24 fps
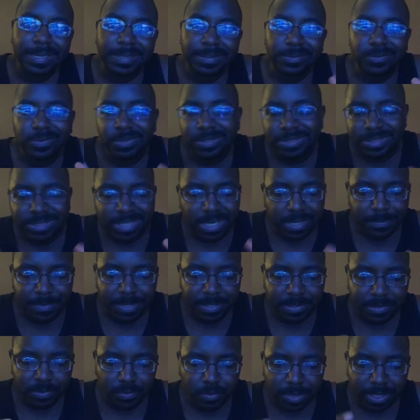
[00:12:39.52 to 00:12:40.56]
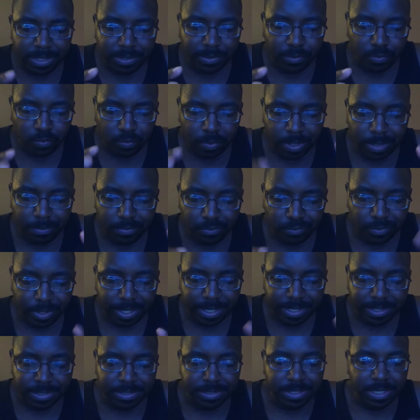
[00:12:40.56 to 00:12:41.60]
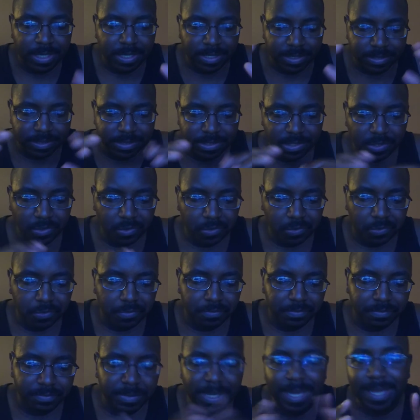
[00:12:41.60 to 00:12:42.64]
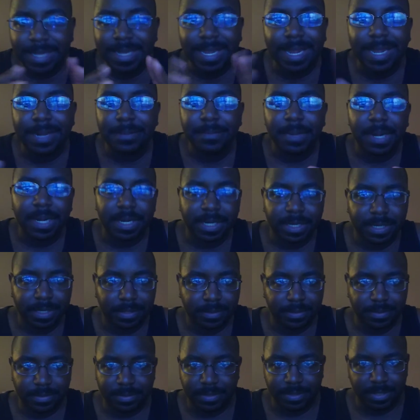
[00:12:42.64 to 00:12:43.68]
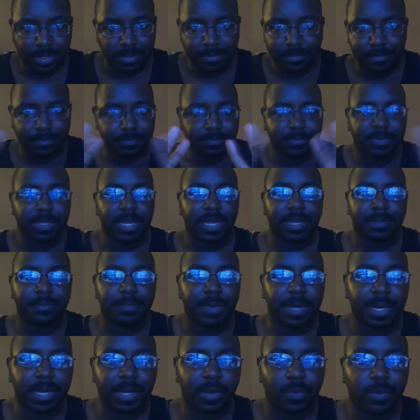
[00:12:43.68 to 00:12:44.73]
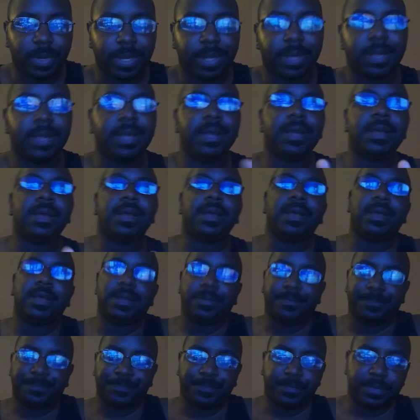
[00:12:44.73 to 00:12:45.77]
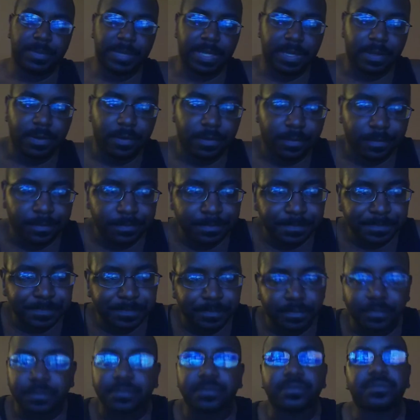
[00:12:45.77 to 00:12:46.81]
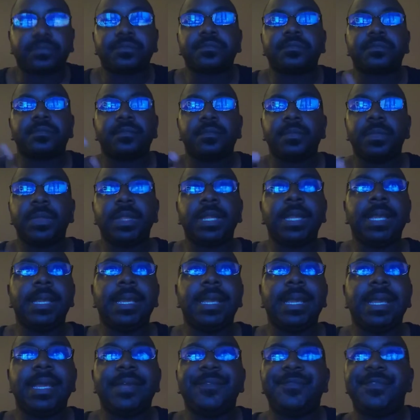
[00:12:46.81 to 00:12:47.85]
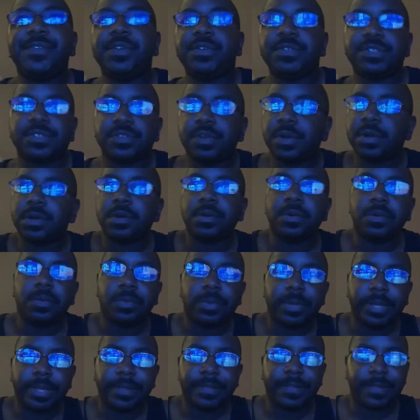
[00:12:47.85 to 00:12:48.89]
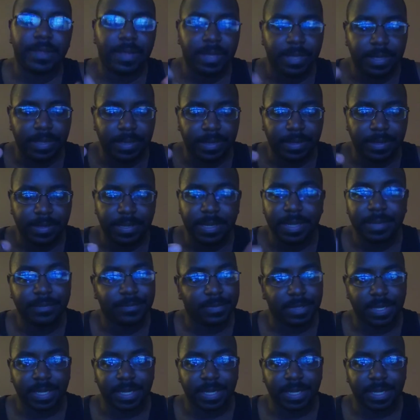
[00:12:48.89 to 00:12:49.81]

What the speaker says: let's talk about the rep range. So and body and like body weight. Now, if you struggle with if